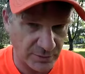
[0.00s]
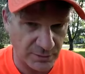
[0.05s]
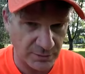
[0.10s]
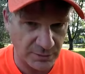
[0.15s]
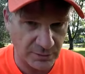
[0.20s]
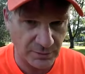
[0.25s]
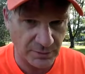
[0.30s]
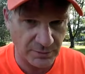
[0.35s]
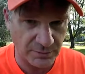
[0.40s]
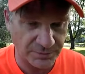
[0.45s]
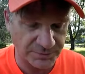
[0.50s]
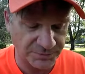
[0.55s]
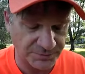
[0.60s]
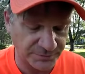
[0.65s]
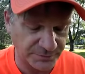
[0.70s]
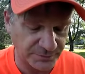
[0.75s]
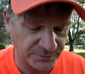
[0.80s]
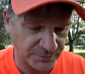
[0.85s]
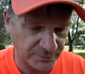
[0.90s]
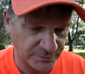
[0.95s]

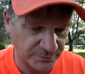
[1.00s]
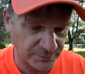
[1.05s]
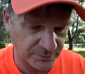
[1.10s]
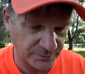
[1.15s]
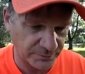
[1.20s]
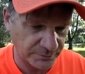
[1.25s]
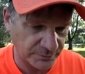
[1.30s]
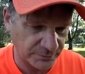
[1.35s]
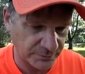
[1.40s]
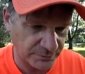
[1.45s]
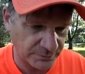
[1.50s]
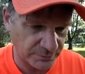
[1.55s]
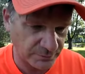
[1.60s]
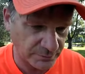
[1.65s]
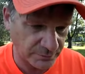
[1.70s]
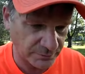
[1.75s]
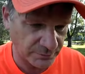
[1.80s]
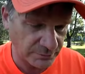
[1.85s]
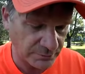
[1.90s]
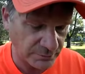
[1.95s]

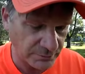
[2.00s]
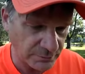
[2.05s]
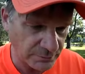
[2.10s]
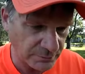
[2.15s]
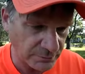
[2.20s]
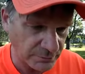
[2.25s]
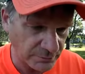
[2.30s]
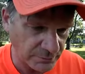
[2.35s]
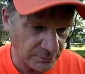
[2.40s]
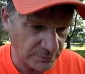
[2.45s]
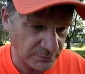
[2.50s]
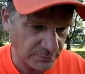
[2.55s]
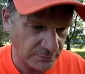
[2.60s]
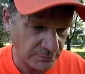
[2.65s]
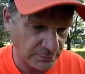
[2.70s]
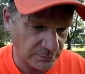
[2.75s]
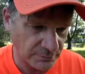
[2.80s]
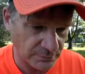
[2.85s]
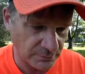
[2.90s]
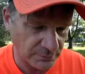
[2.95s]

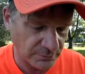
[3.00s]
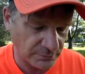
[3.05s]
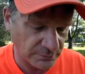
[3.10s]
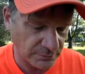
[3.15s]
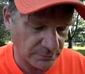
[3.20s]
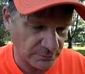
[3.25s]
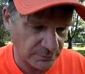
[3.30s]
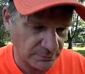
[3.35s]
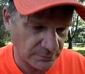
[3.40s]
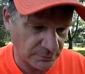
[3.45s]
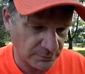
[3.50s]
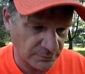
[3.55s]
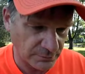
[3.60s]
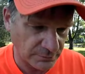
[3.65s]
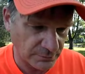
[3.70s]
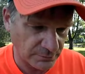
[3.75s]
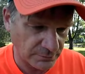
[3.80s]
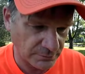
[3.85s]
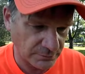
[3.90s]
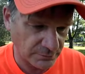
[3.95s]

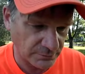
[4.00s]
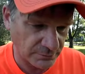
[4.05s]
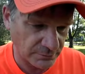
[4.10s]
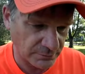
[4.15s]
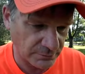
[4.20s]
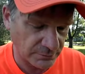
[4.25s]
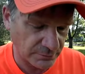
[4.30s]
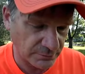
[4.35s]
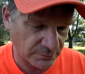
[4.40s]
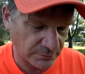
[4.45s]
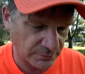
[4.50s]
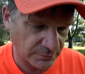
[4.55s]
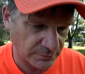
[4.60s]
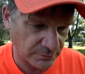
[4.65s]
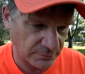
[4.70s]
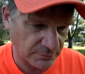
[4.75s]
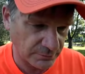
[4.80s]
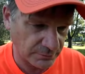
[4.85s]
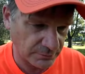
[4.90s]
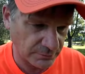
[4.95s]

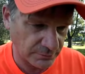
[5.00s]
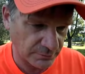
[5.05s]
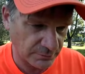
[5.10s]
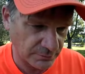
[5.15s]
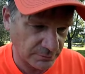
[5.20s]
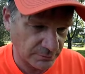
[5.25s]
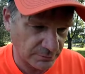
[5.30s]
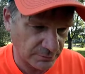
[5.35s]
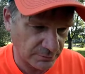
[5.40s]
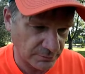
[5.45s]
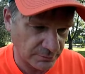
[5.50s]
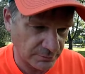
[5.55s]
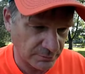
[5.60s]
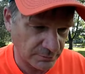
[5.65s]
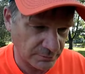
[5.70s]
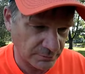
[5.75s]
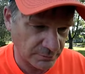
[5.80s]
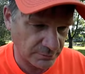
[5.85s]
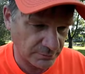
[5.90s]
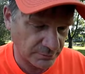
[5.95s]

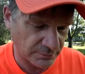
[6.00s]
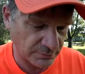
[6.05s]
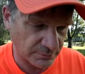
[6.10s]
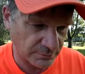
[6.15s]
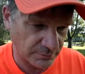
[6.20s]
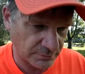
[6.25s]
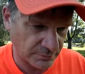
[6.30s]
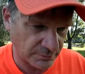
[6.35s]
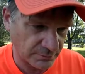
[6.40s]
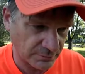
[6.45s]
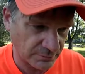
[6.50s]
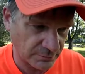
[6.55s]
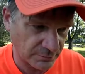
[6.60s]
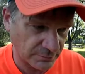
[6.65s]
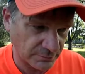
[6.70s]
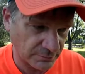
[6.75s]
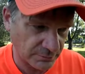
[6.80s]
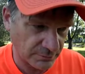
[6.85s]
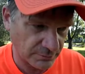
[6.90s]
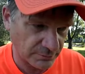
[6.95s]

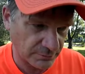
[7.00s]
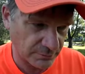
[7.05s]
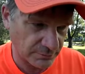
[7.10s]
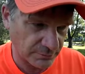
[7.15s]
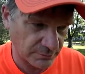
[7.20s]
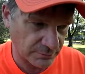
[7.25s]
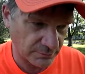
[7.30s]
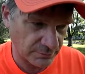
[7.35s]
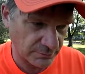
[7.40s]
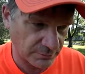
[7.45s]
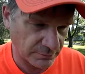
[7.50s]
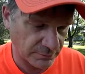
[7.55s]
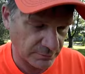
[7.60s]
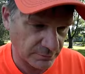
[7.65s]
Nothing is said.